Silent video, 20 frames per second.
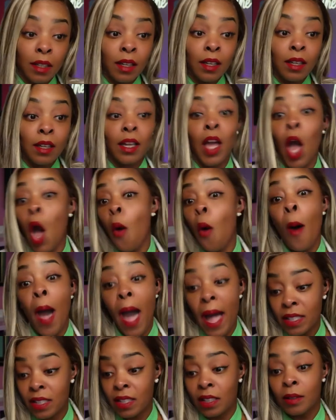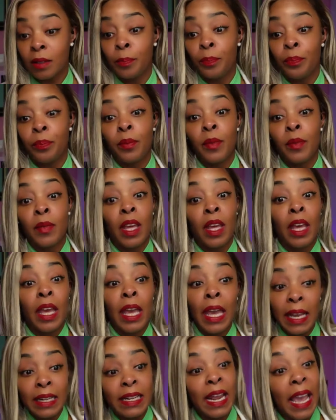Go watch it.
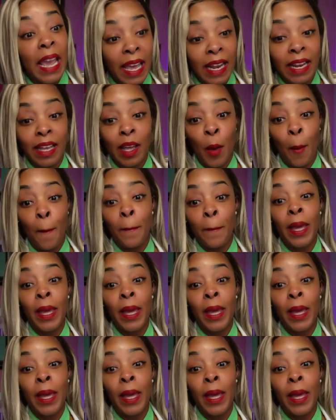He did it.